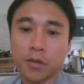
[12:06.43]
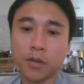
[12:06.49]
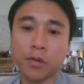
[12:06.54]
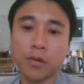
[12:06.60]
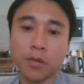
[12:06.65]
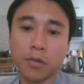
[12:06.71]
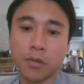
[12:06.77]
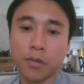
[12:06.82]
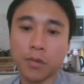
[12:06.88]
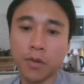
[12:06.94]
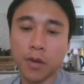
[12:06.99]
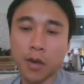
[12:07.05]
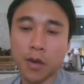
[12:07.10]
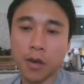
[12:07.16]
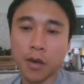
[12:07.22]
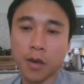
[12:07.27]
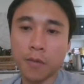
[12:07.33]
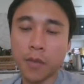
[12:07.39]
So
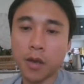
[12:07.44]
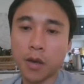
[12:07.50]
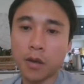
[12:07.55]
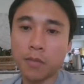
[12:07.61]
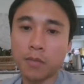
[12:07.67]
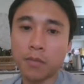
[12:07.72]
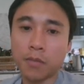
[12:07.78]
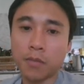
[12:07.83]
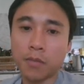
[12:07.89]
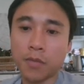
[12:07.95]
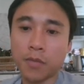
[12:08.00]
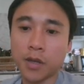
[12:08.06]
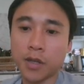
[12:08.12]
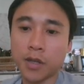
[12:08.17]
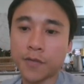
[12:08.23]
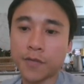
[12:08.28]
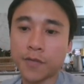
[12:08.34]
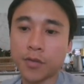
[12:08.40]
yeah, thanks
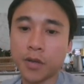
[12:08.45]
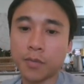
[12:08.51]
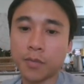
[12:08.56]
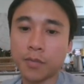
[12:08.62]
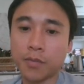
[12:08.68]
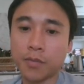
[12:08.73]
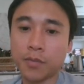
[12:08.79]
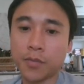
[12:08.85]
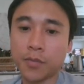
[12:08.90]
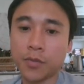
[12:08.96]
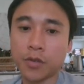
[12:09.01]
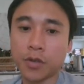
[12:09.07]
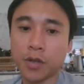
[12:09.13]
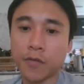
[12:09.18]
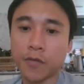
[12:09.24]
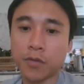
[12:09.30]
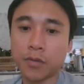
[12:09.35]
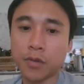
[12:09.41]
for joining
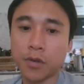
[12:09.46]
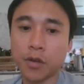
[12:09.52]
everyone.